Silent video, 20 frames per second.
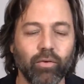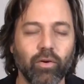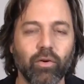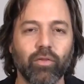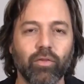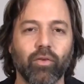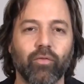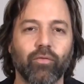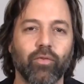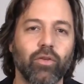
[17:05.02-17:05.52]

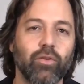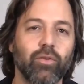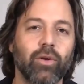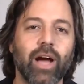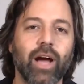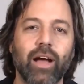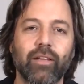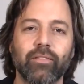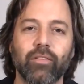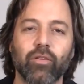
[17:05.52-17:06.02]
further for you
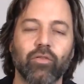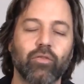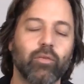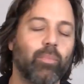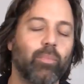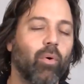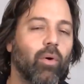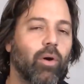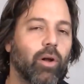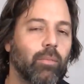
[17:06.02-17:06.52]
guys that are
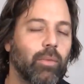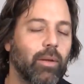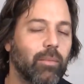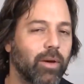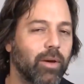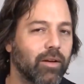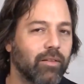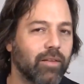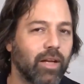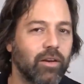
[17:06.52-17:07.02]
supporting me,
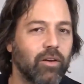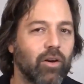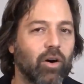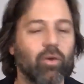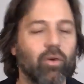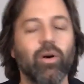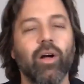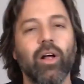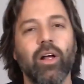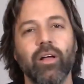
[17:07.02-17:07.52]
because I
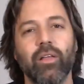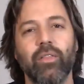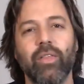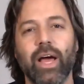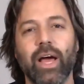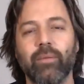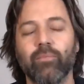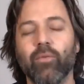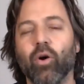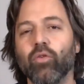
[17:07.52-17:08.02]
know
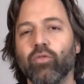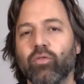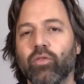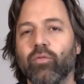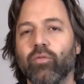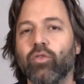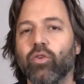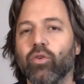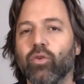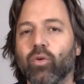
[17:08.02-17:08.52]
that most
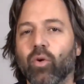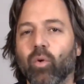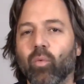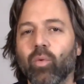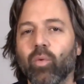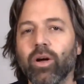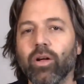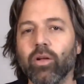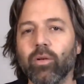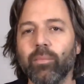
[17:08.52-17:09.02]
of you
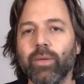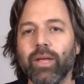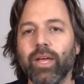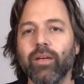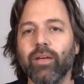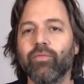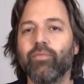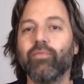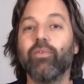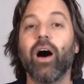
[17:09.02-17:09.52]
will
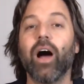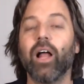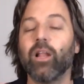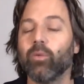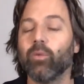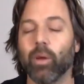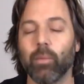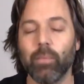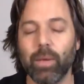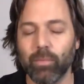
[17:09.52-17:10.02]
be
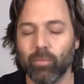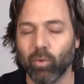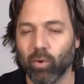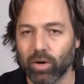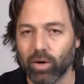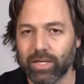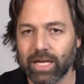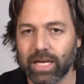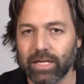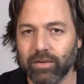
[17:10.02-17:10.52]
following me
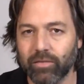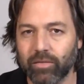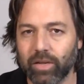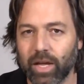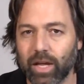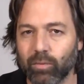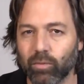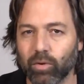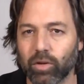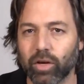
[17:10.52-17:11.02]
more
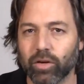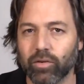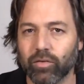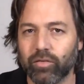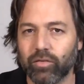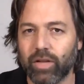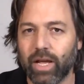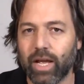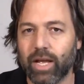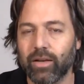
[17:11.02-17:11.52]
attentively and will
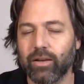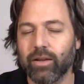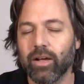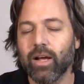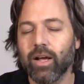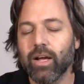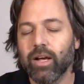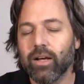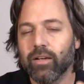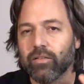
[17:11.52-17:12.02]
understand
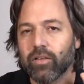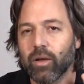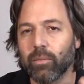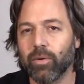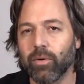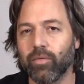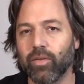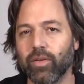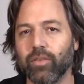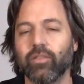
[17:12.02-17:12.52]

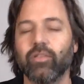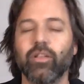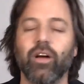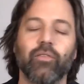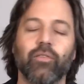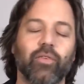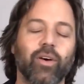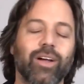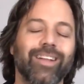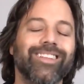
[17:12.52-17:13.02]
some of this
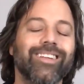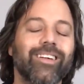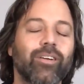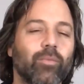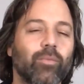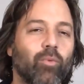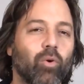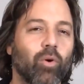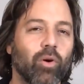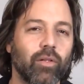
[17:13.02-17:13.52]
stuff a
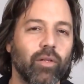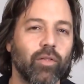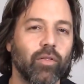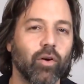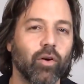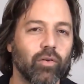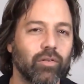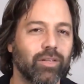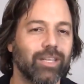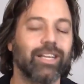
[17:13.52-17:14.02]
little more than
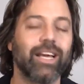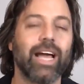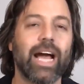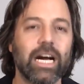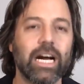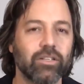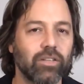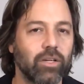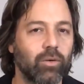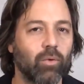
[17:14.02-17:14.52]
those that
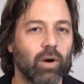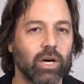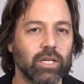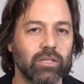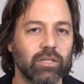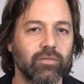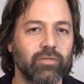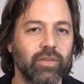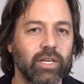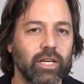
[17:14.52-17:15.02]
casually
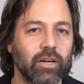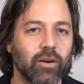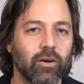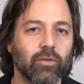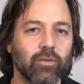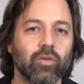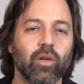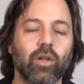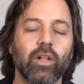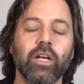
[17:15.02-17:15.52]
watch the
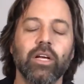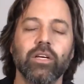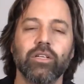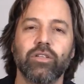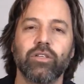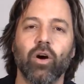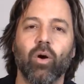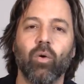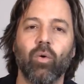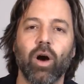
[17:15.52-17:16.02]
videos.
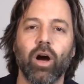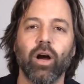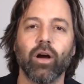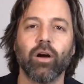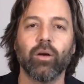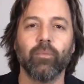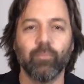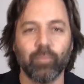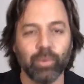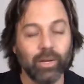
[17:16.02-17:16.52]

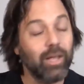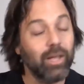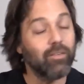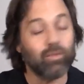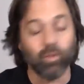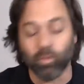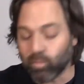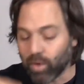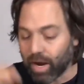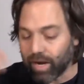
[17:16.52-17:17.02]
So
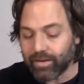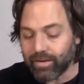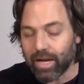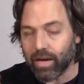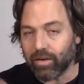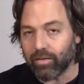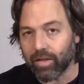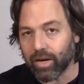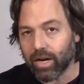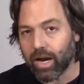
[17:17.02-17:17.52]
please write
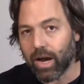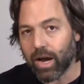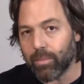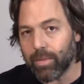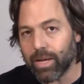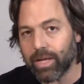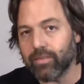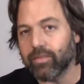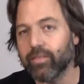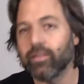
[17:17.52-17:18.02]
down in the
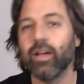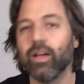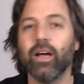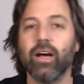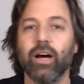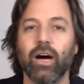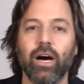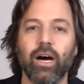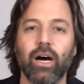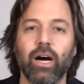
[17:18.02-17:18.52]
comments
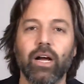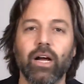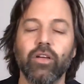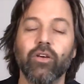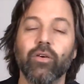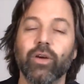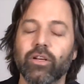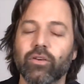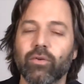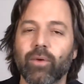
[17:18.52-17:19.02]

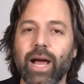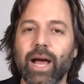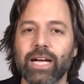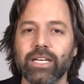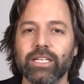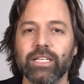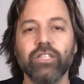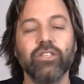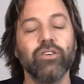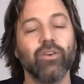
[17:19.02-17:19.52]
your
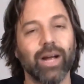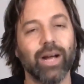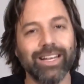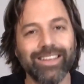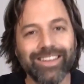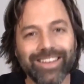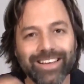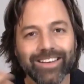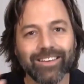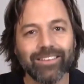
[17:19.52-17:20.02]
interactions, your
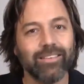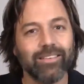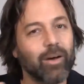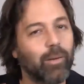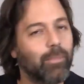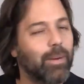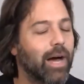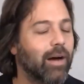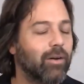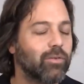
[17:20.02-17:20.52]
ideas
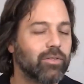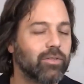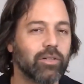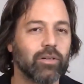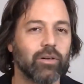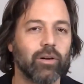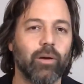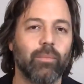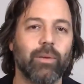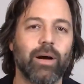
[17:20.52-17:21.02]
about
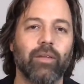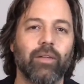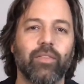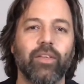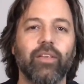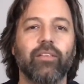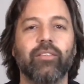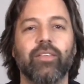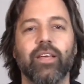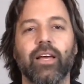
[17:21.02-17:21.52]

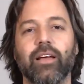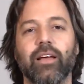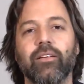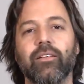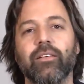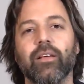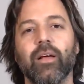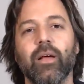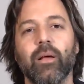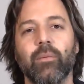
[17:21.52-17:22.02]
these
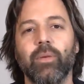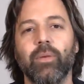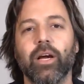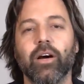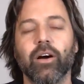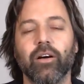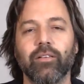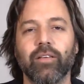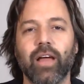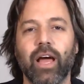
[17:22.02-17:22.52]
things,
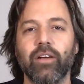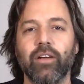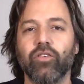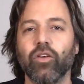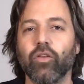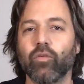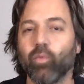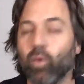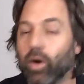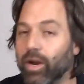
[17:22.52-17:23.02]
because I
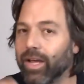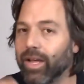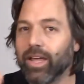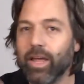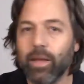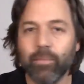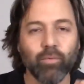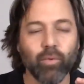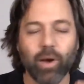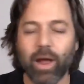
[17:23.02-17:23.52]
just want to
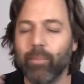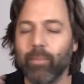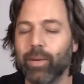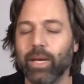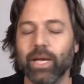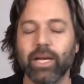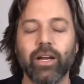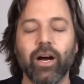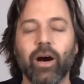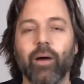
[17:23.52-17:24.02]
keep
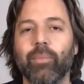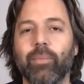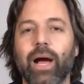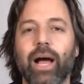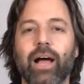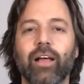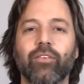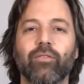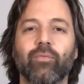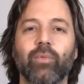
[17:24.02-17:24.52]
ramping it up
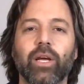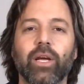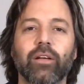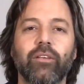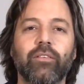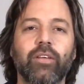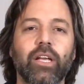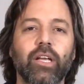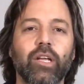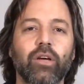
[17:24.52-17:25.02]
as we
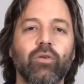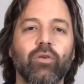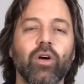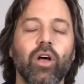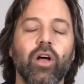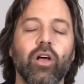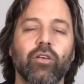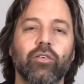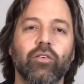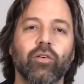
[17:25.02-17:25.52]
continue,
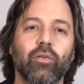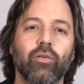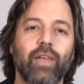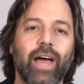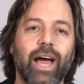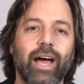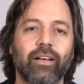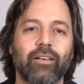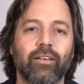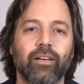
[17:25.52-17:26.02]
so
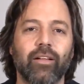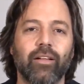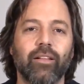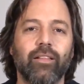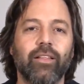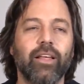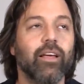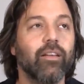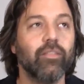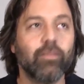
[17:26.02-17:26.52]
that
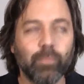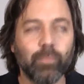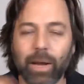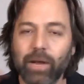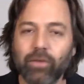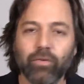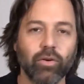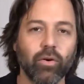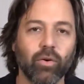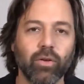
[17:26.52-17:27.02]
these
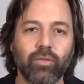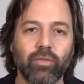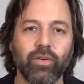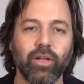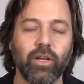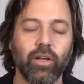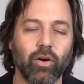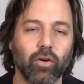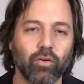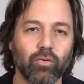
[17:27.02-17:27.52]
Patreon-only
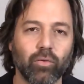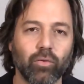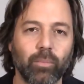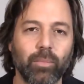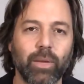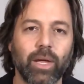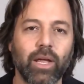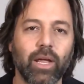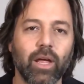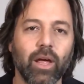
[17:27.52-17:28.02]
videos will
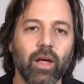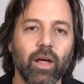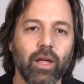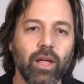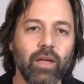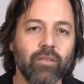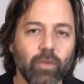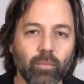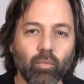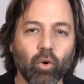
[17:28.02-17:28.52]
be
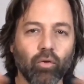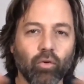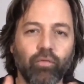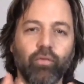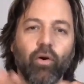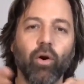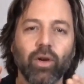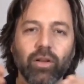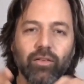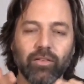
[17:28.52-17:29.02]
even more
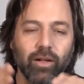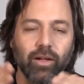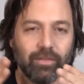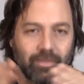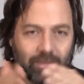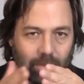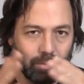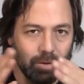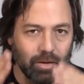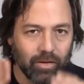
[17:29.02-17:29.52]
focused
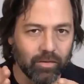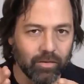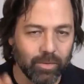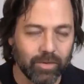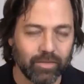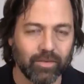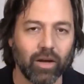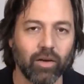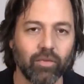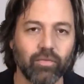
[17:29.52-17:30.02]
on
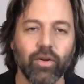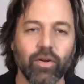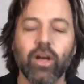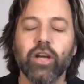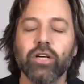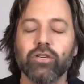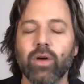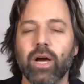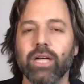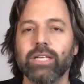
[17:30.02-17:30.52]
symbolism
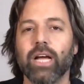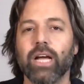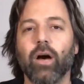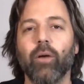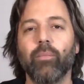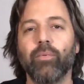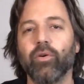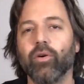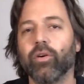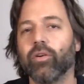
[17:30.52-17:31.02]
itself, trying to
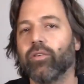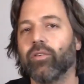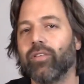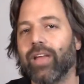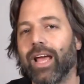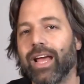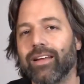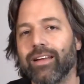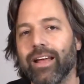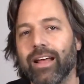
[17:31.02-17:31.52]
help you
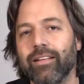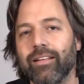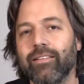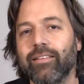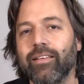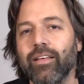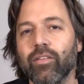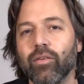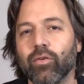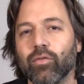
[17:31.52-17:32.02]
understand and
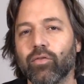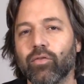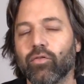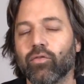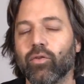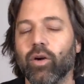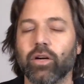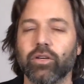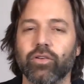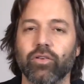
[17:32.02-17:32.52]
see those
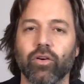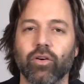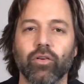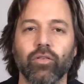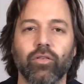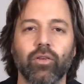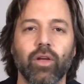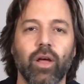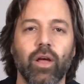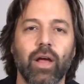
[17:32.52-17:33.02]

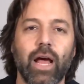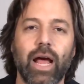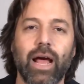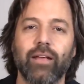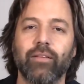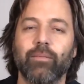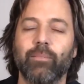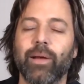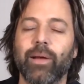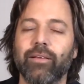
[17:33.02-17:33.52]
structures
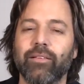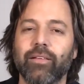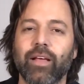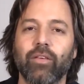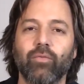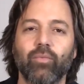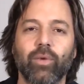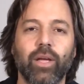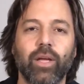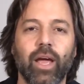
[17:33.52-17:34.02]
as best
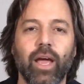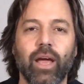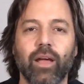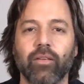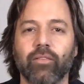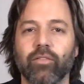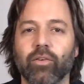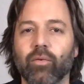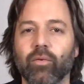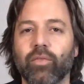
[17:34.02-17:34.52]
as we
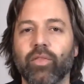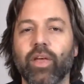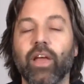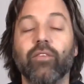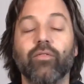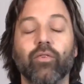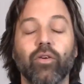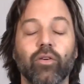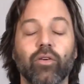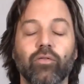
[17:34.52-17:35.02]
can. So
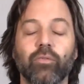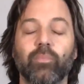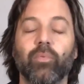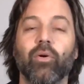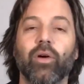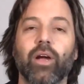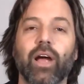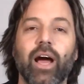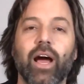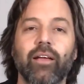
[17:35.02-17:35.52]
thanks for your
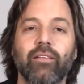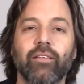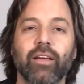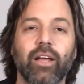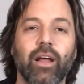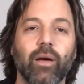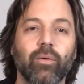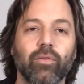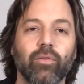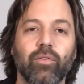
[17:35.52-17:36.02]
support, guys,
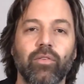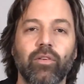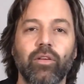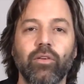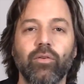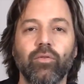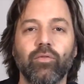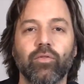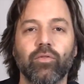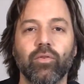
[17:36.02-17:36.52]
and I will see
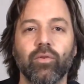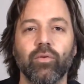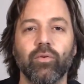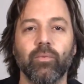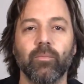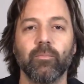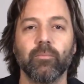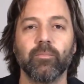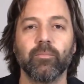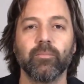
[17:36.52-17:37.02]
you
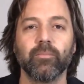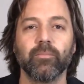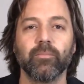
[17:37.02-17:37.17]
soon.